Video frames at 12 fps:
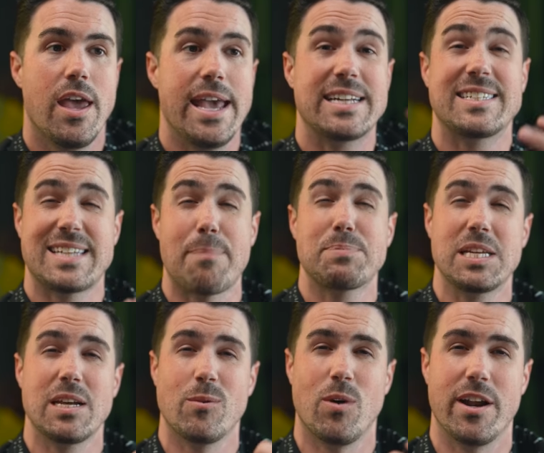
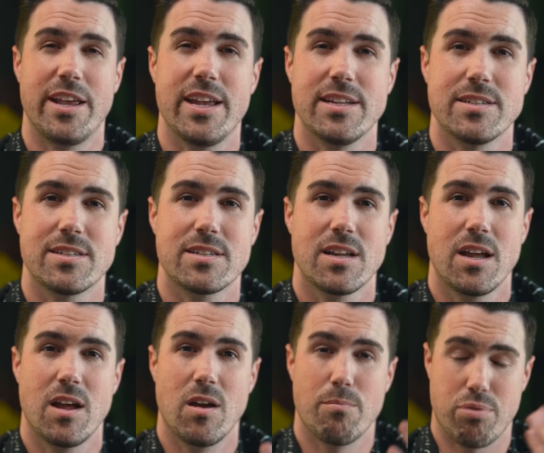accepting what is,
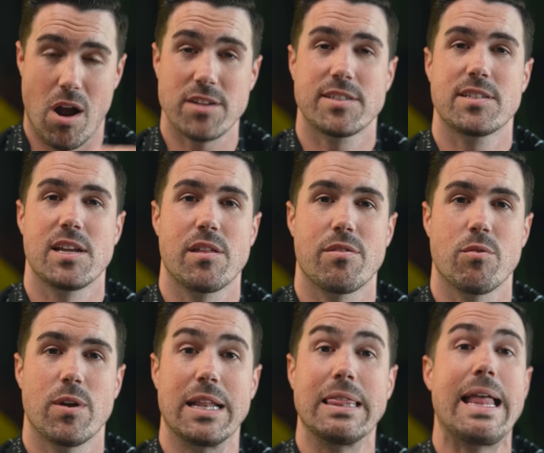processing
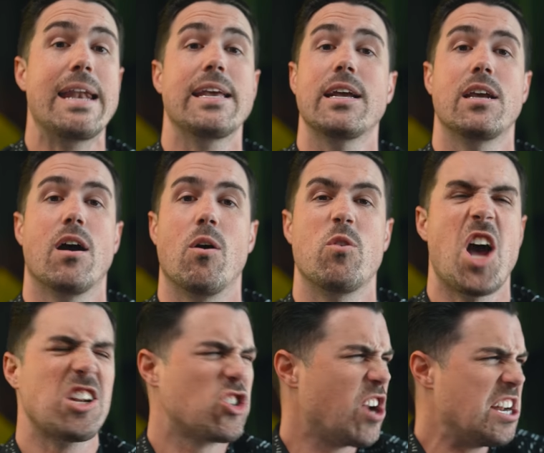through it and letting it go,
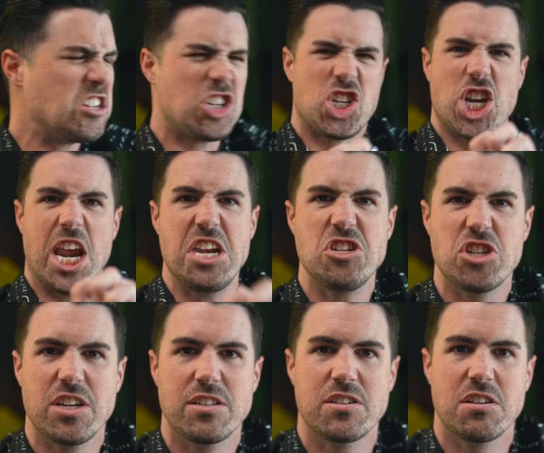not trying to change
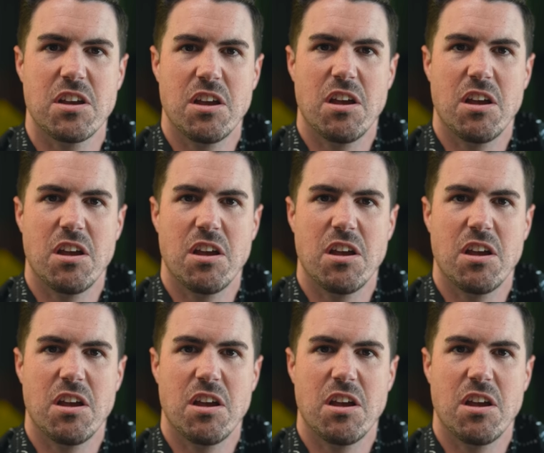it.